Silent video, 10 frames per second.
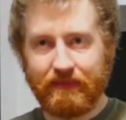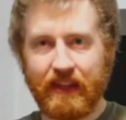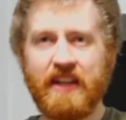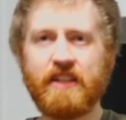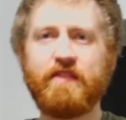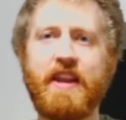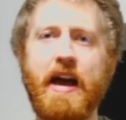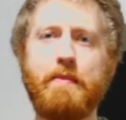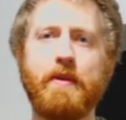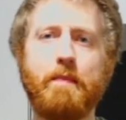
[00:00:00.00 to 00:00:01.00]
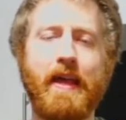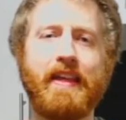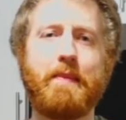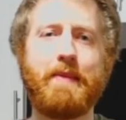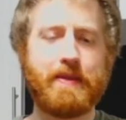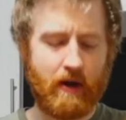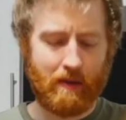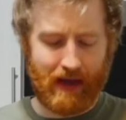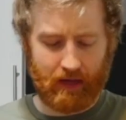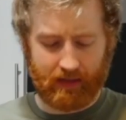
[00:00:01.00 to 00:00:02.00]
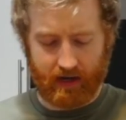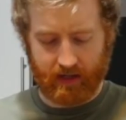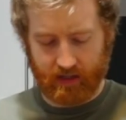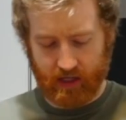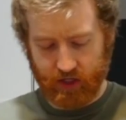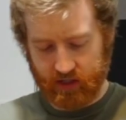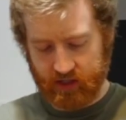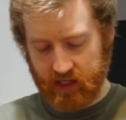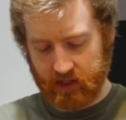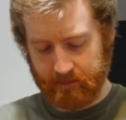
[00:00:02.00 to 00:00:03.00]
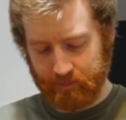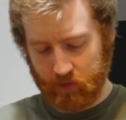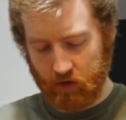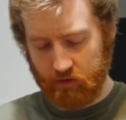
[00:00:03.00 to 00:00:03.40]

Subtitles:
That's phenomenal. I think the best part about that is it just tastes so